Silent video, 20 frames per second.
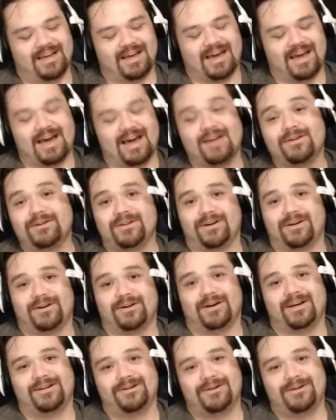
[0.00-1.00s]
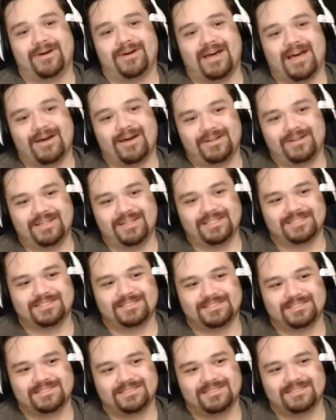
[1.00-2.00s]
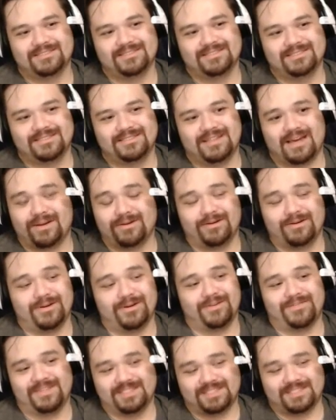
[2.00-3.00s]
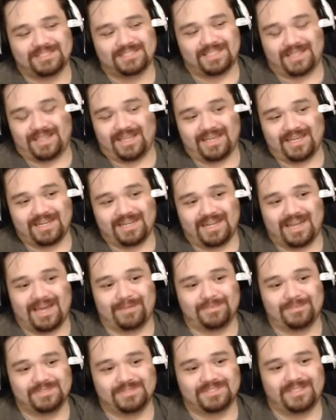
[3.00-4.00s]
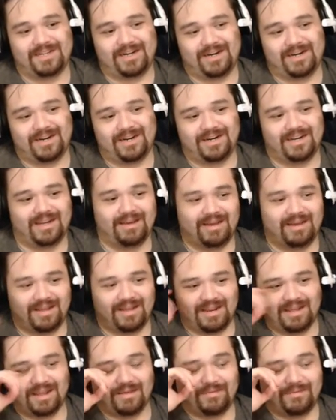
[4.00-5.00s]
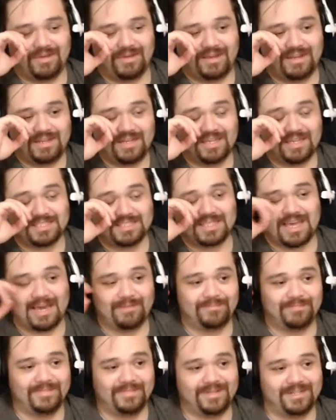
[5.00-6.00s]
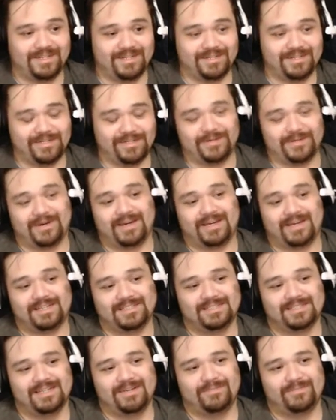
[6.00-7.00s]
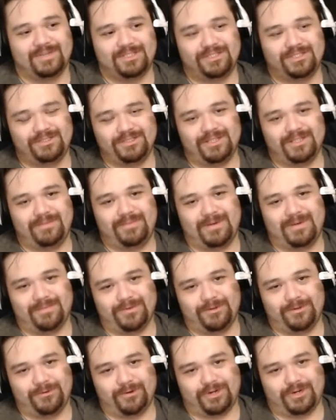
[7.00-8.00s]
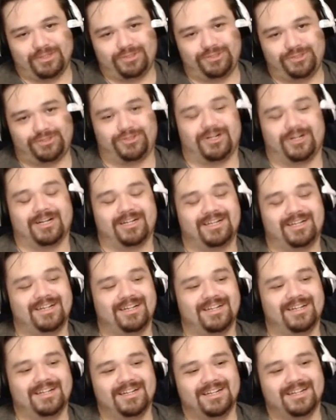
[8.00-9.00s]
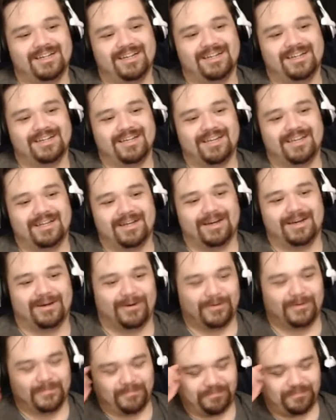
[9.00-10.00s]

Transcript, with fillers: I don't know. I don't know how it is. I don't know if this is a thing that happens there, and, and uh, it does happen in the U.S., but it's usually people who are drunk, you know.